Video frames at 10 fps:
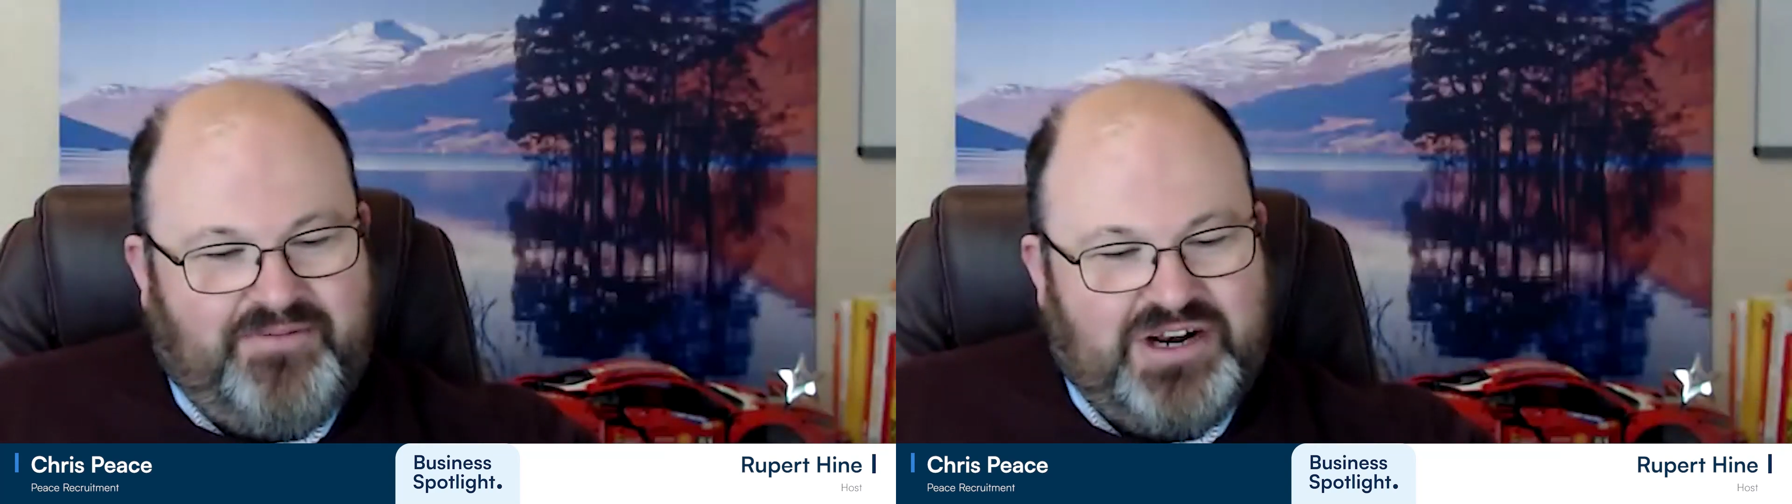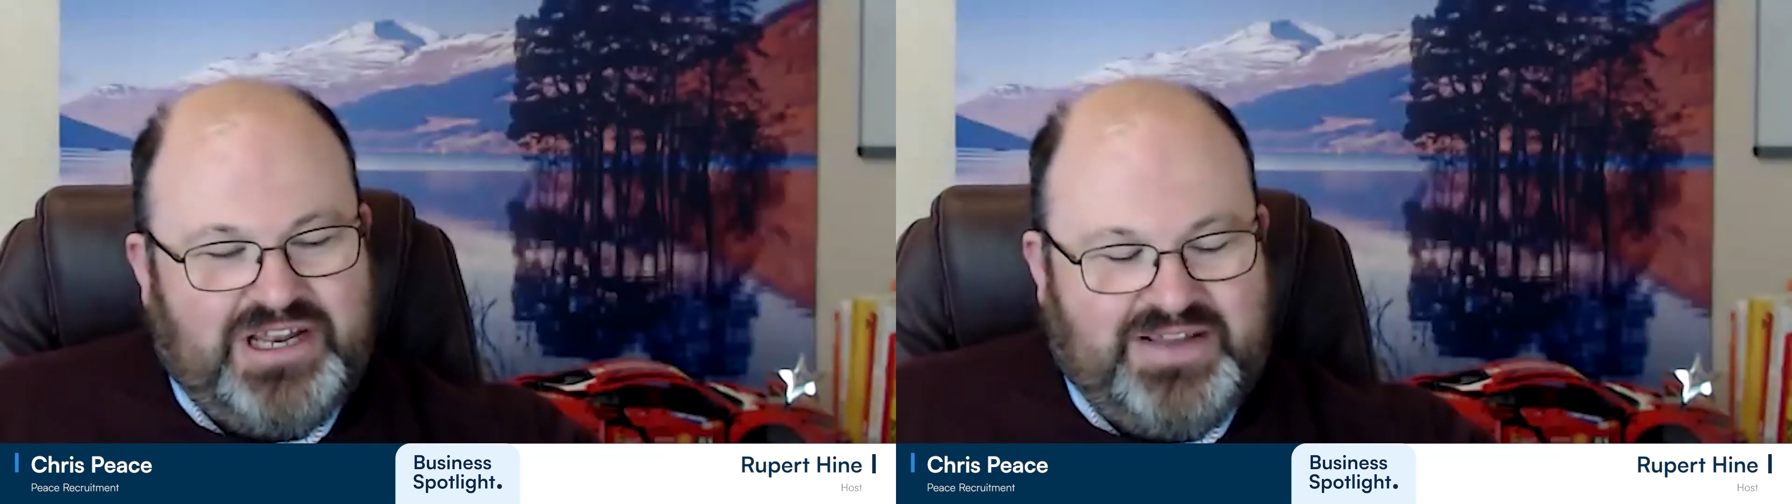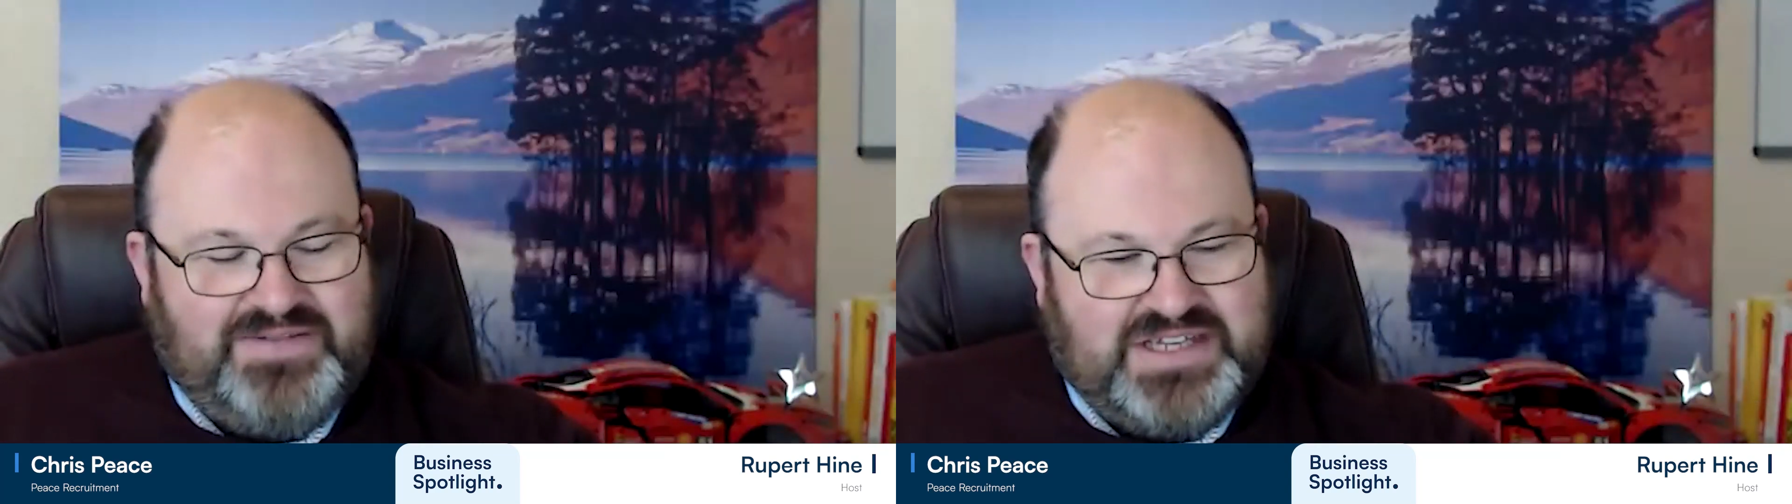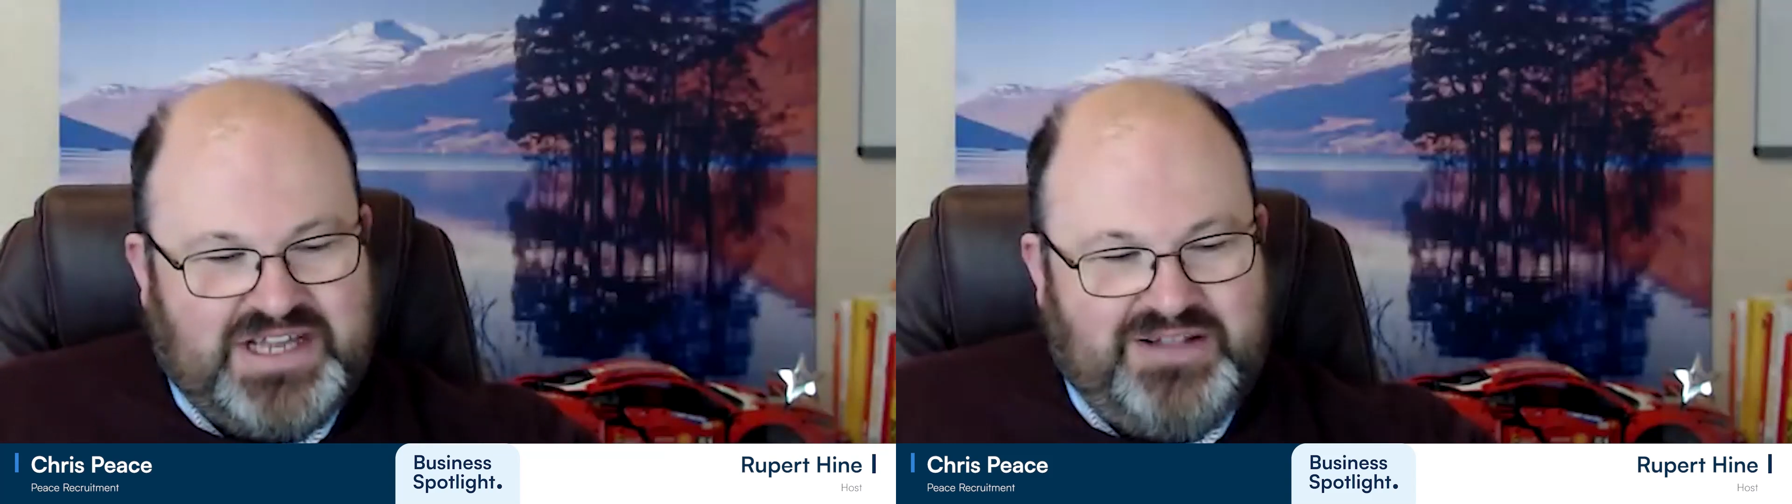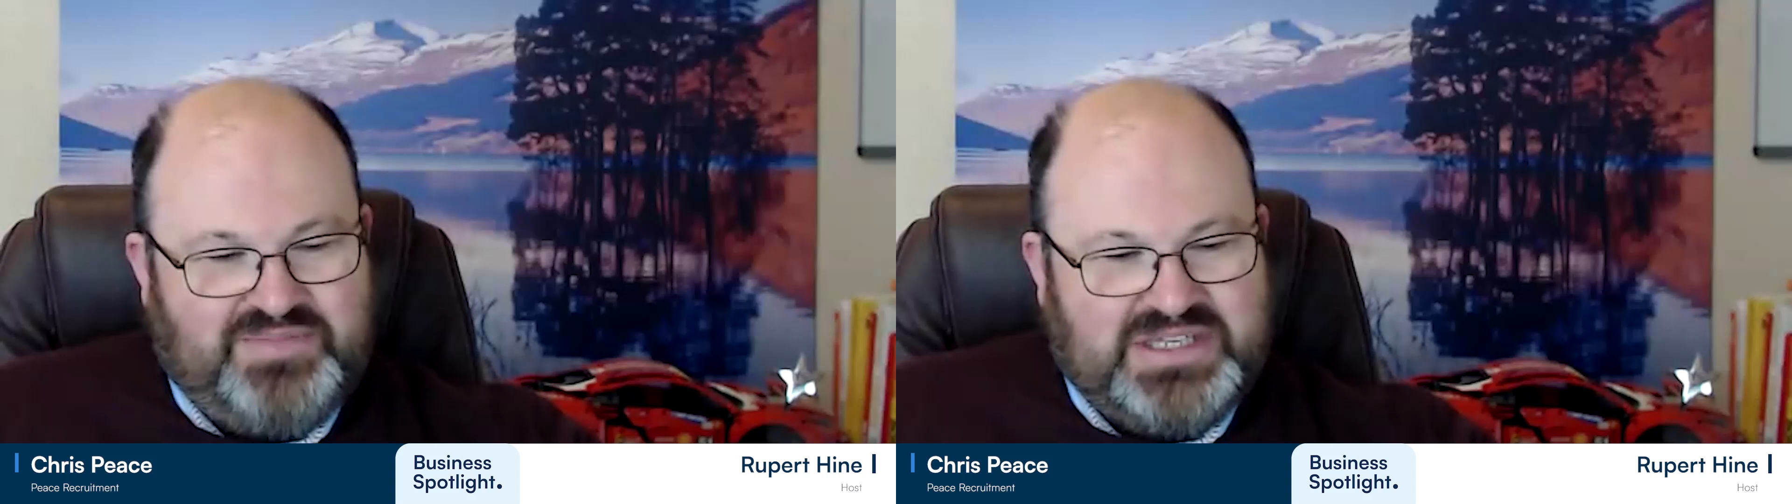for a
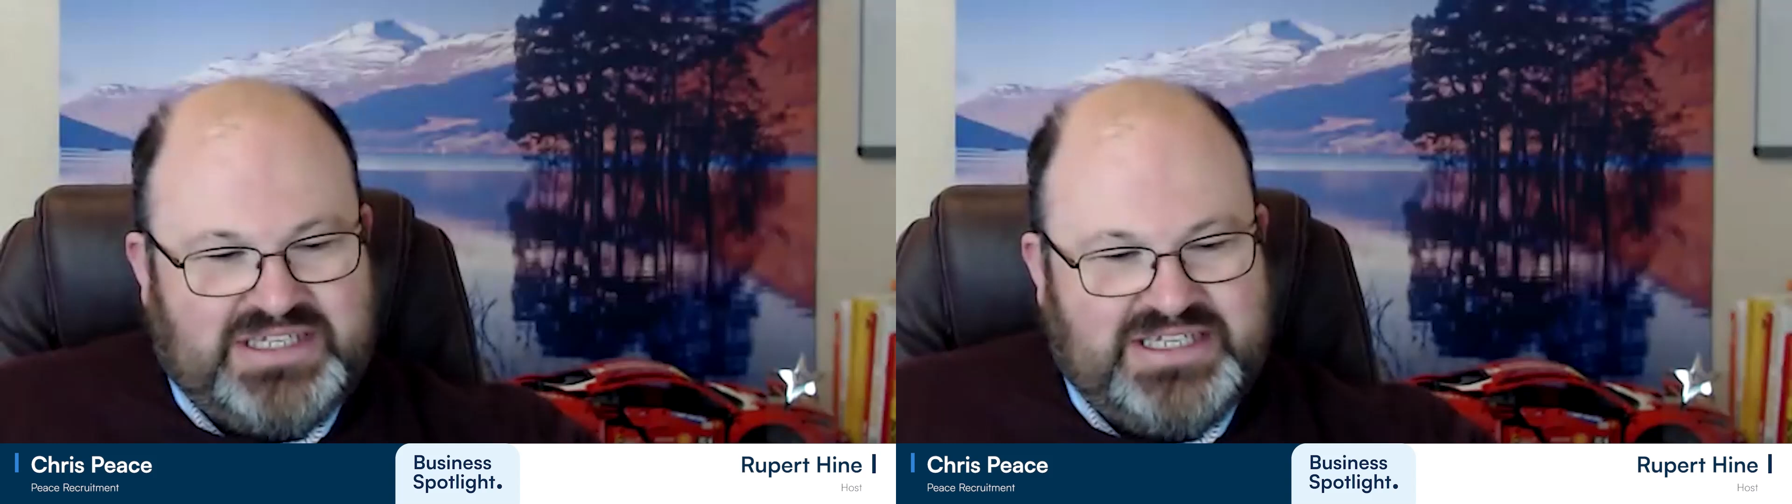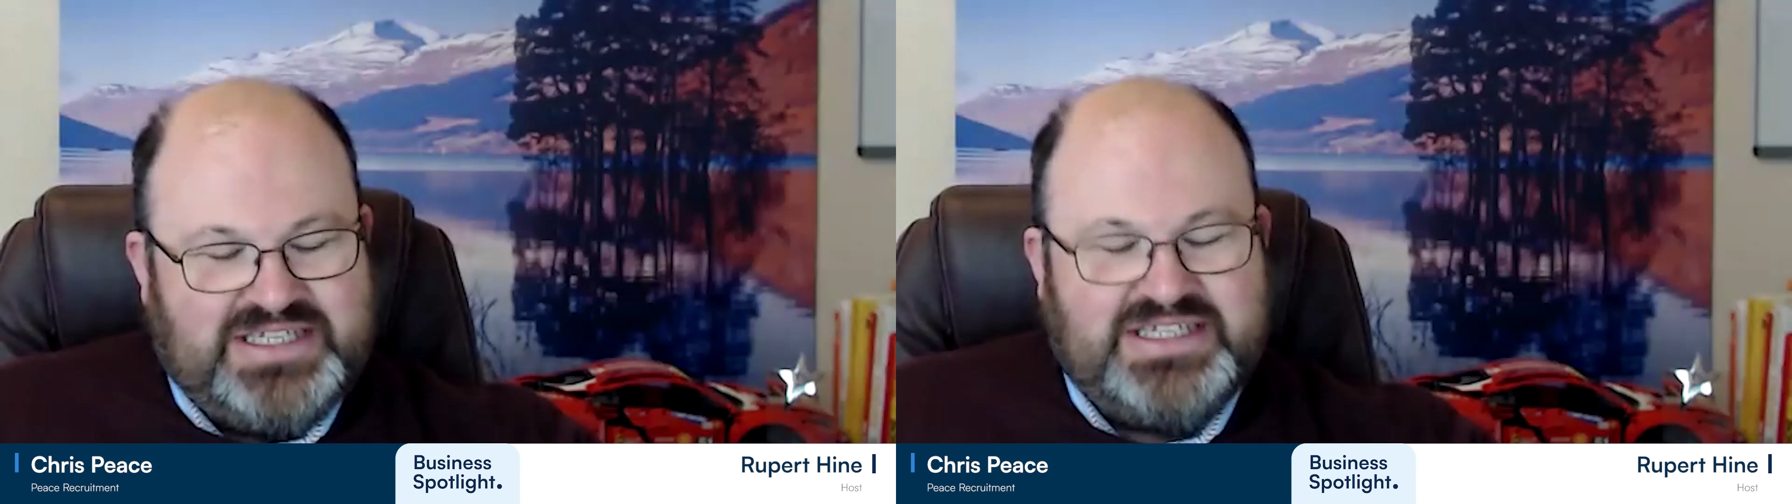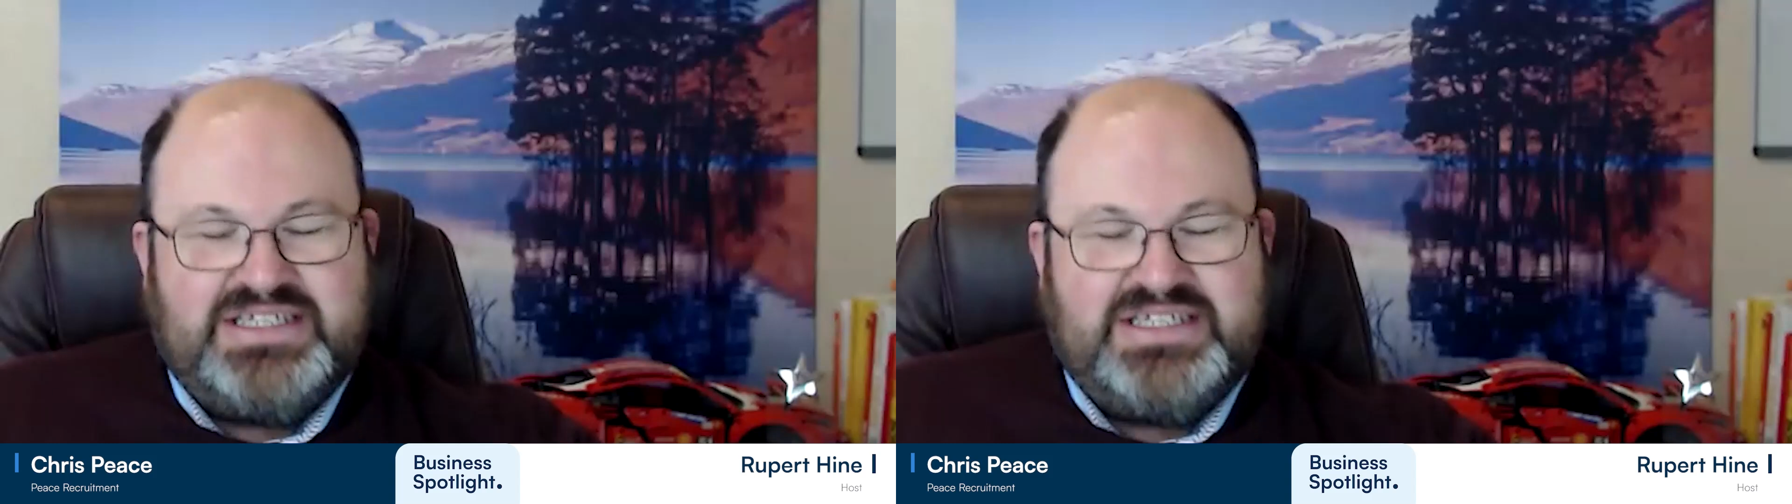lifestyle business